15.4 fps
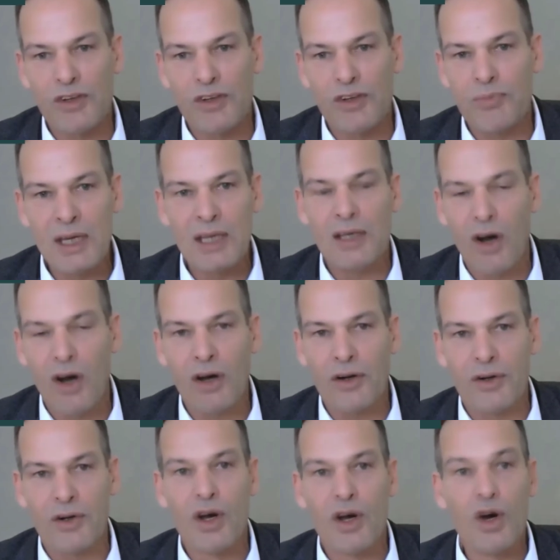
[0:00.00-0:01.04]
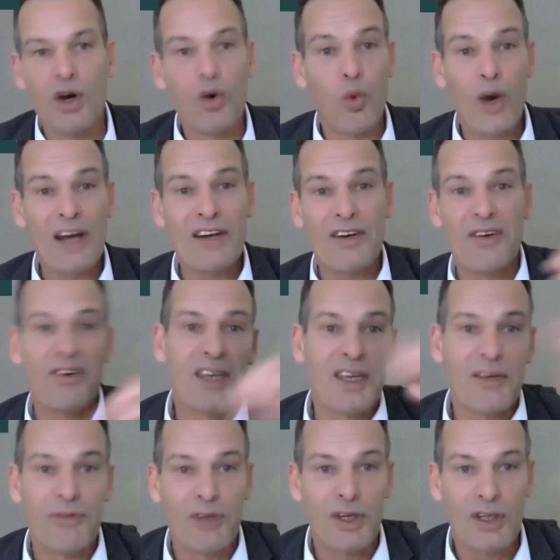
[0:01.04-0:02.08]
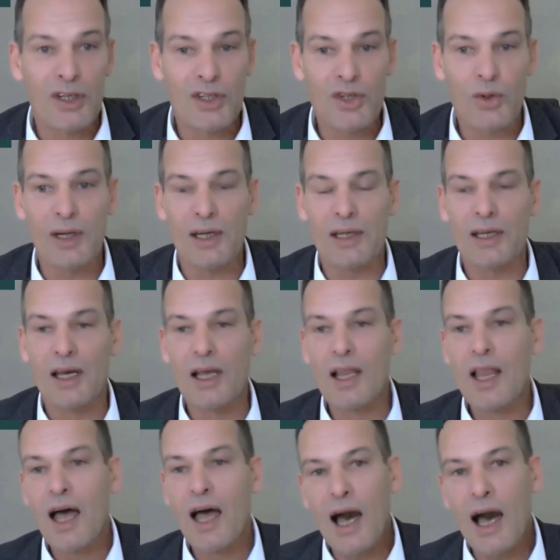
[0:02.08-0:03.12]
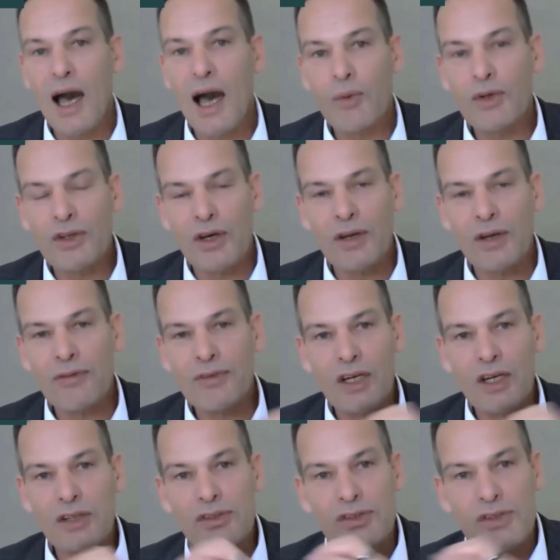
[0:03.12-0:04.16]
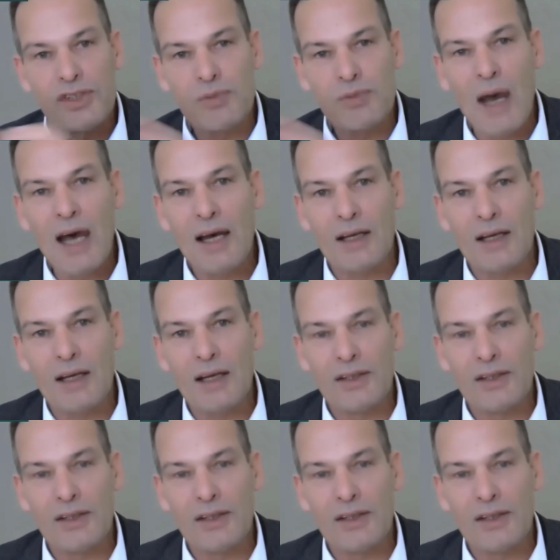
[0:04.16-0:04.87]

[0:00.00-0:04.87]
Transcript: been on wondering if you're going to enjoy it. I would not have noticed the smiles.